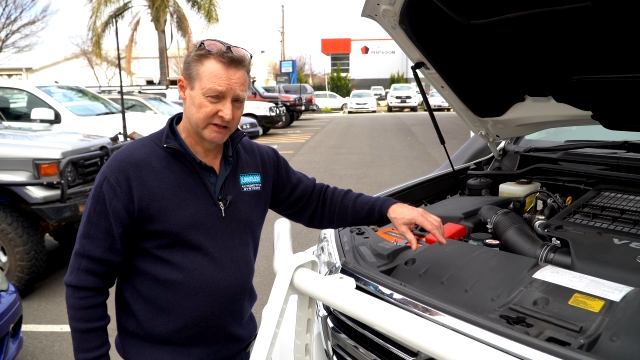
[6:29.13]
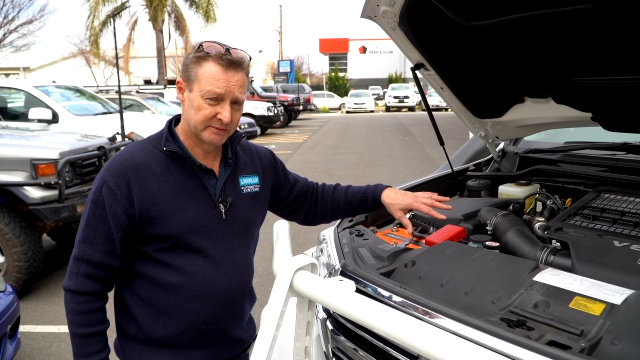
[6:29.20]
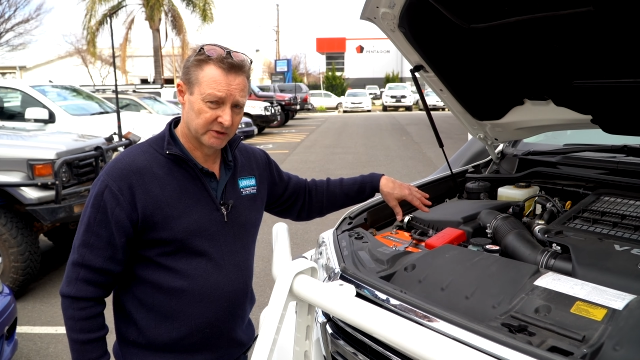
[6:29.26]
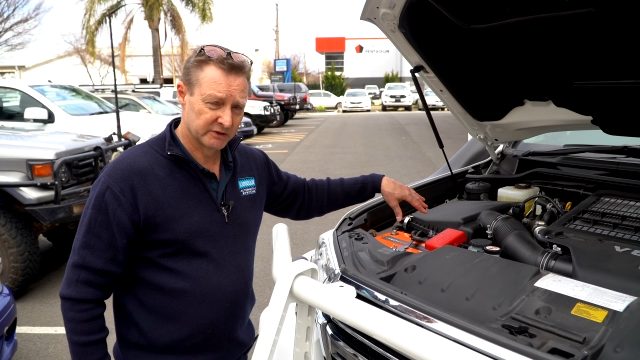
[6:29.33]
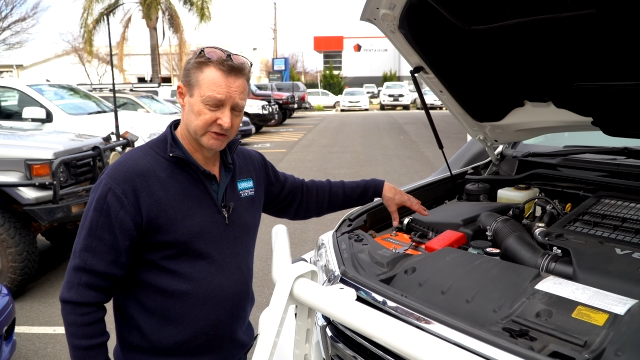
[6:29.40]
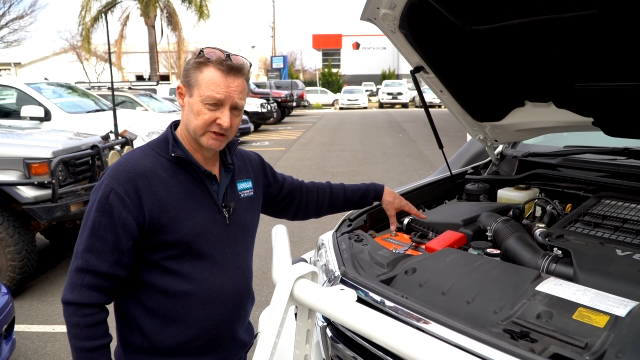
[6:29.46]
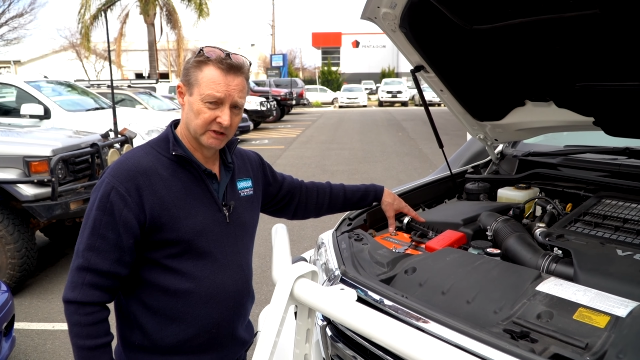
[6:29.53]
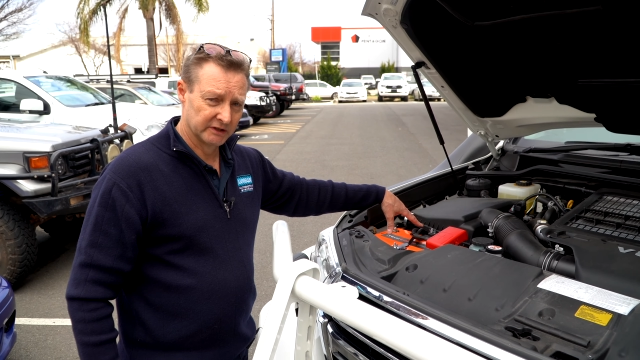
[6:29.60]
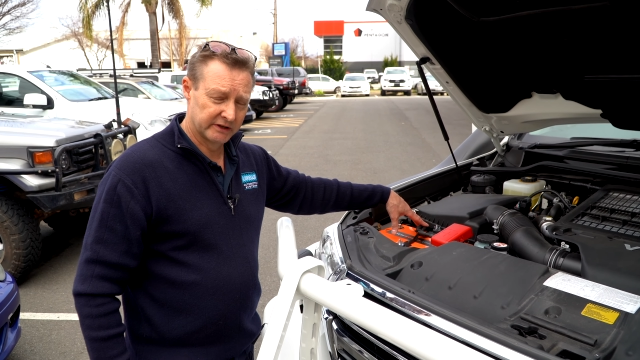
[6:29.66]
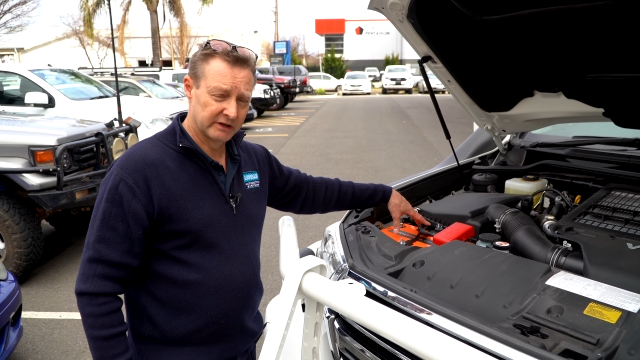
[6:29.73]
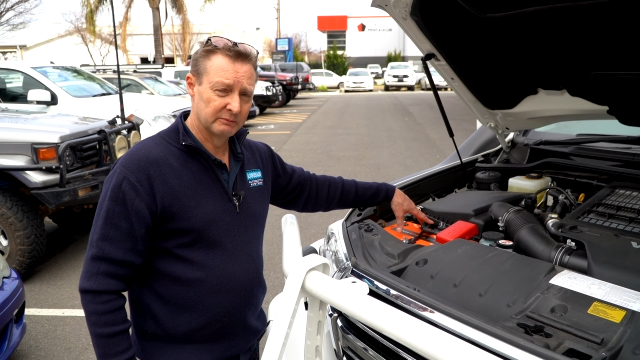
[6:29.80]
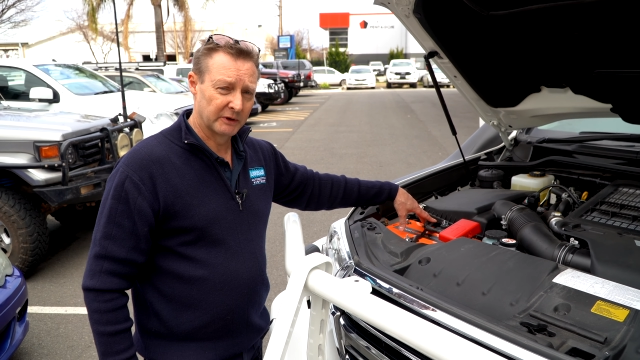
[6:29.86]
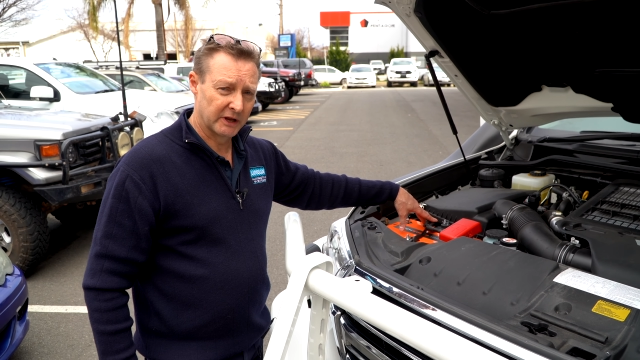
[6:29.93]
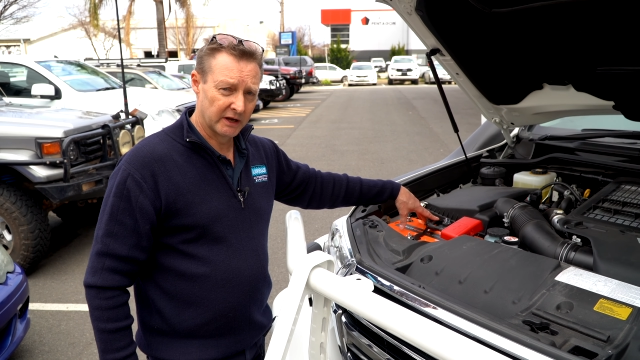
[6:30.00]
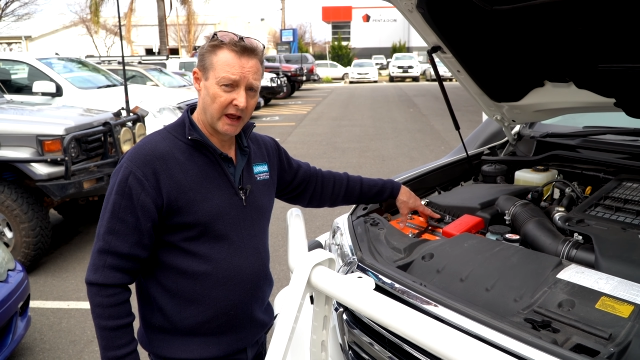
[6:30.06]
because the
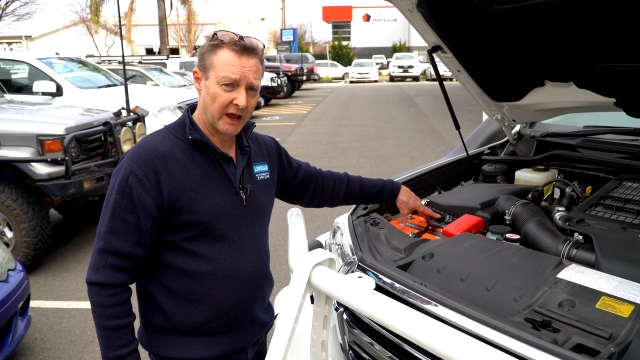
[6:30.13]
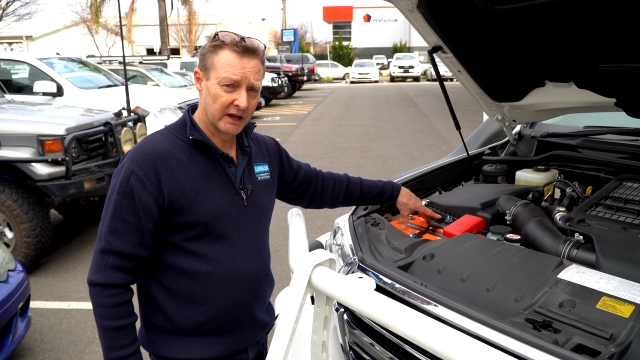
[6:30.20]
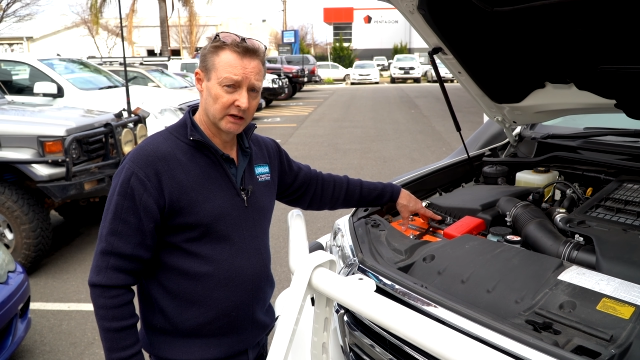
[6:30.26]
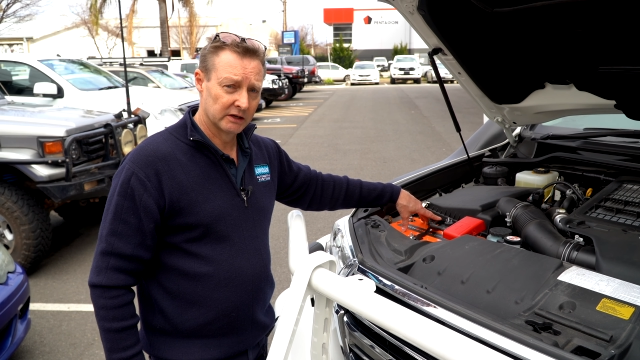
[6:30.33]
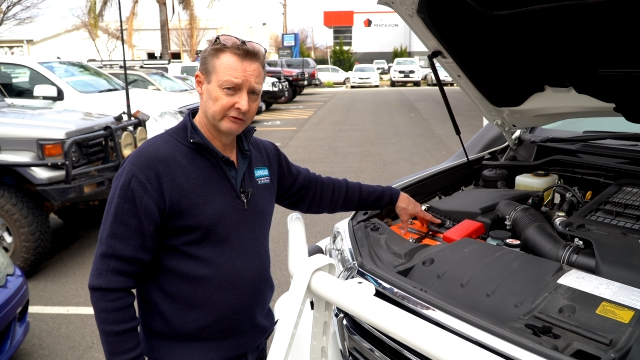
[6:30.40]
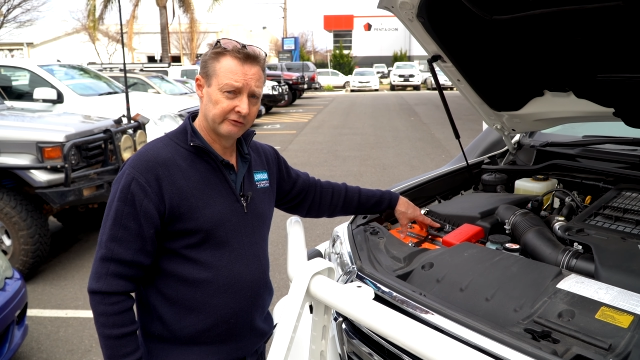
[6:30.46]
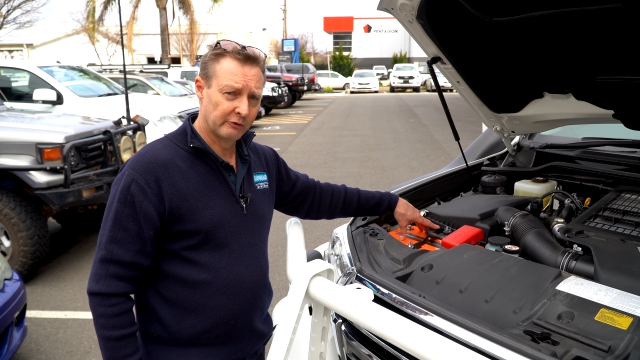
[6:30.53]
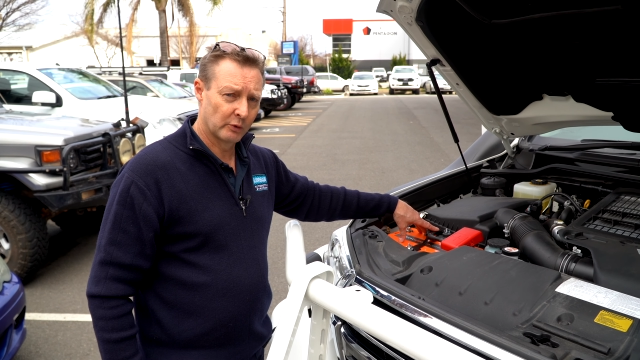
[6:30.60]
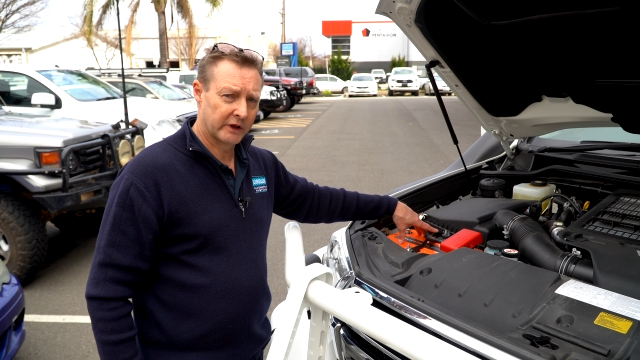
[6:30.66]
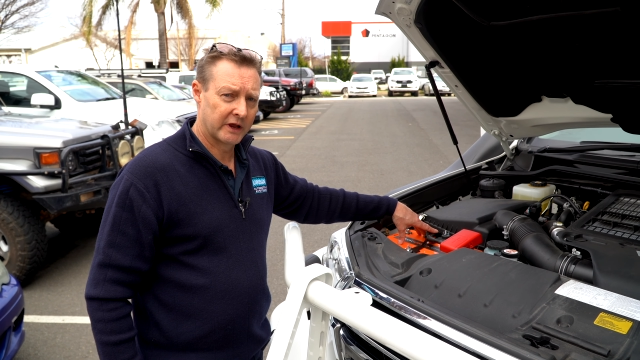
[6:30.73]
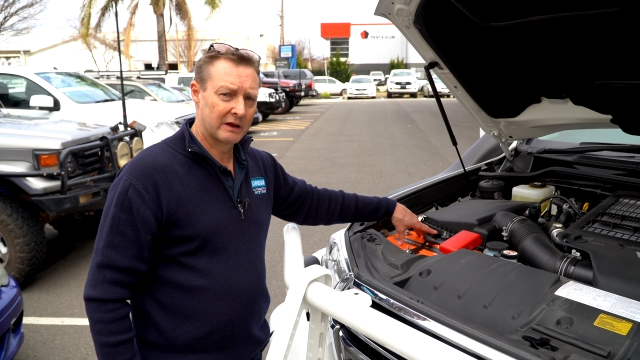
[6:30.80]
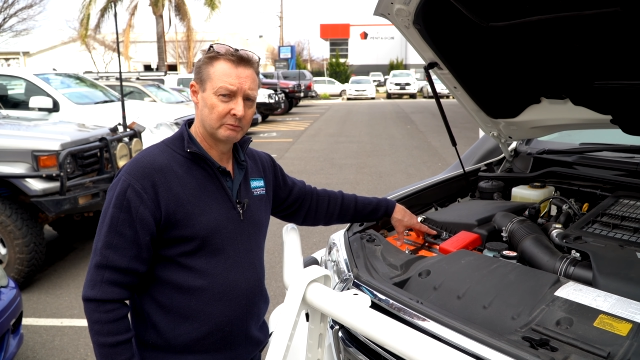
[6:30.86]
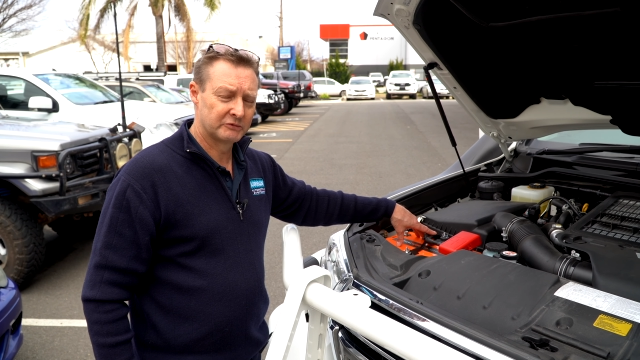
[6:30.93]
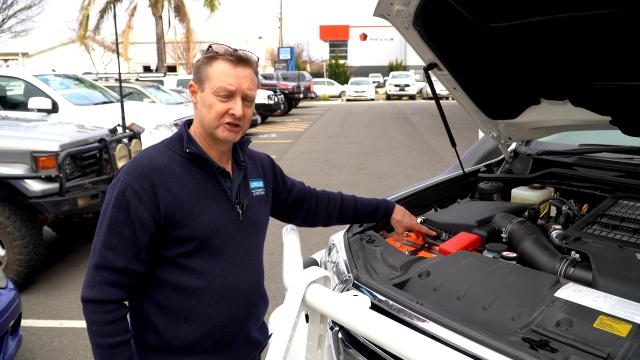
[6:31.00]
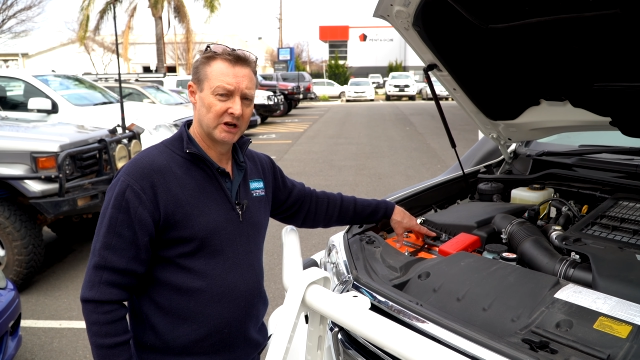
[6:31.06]
lithium can handle a 40
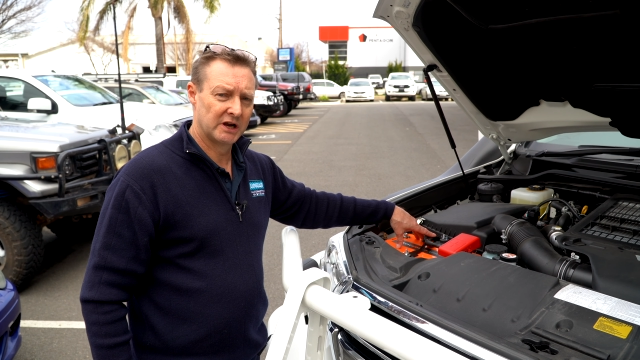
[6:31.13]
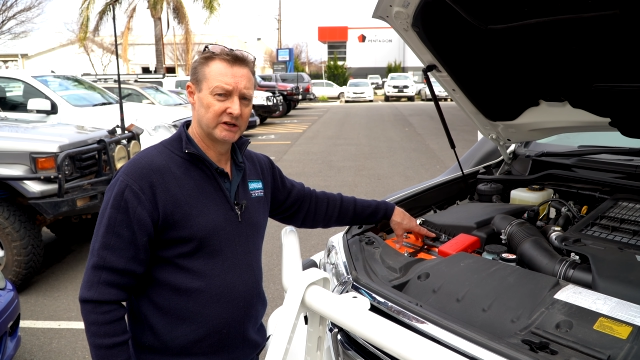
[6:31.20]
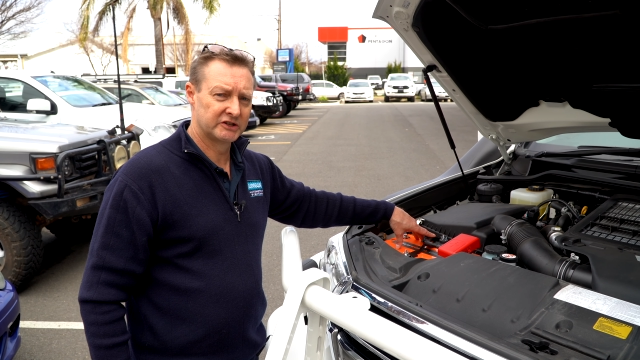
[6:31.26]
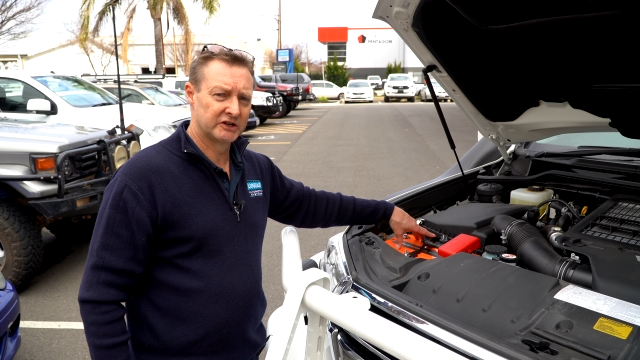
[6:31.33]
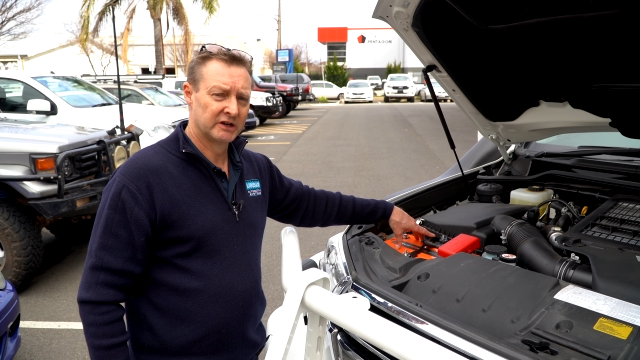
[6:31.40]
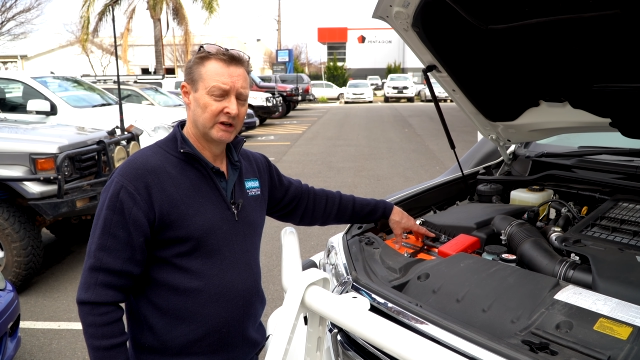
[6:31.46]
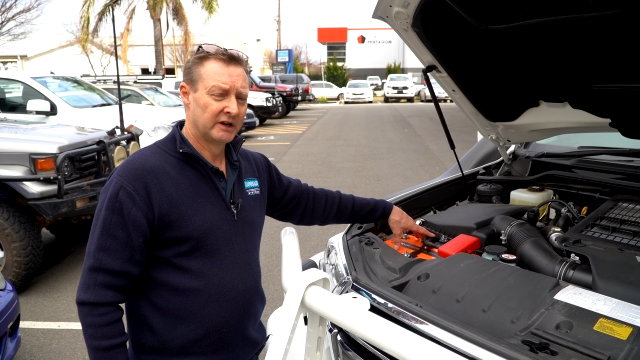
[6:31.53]
amp charge.